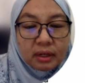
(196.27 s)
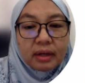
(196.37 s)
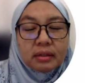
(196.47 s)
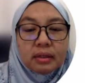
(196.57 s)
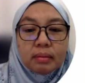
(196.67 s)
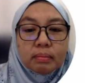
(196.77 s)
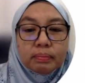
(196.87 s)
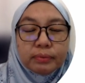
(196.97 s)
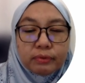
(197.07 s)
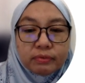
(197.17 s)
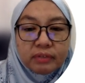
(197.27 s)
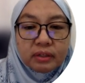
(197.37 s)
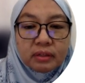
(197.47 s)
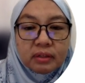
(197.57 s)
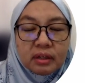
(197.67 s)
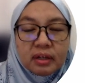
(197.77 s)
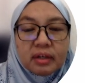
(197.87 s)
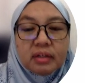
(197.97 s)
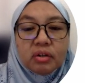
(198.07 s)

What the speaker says: and improving in